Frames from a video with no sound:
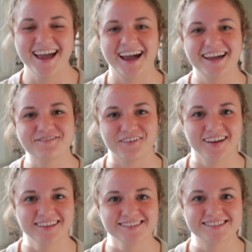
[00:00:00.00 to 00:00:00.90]
Hey
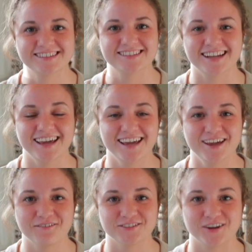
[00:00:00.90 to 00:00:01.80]
friends,
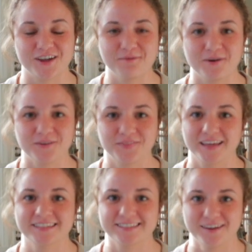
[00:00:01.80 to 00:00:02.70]
today we're talking about
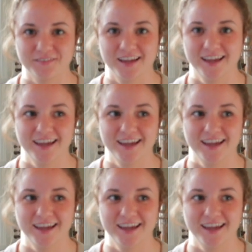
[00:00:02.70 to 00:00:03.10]
Thanksgiving,